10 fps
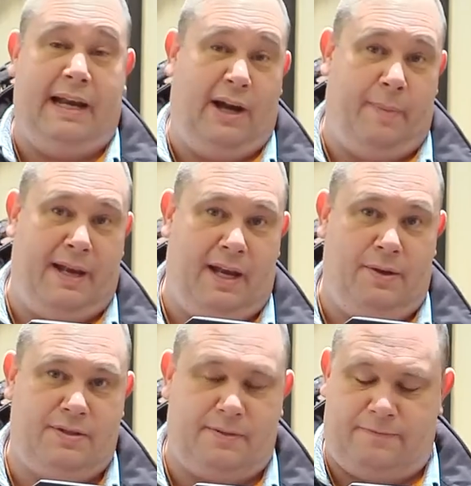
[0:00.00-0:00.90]
a little bit
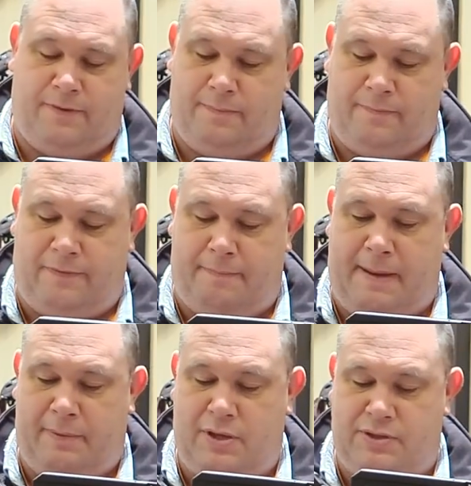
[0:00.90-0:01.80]
loose from
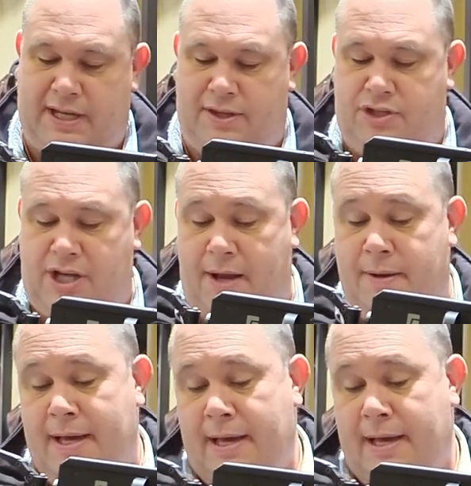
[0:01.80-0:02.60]
people using it at the show,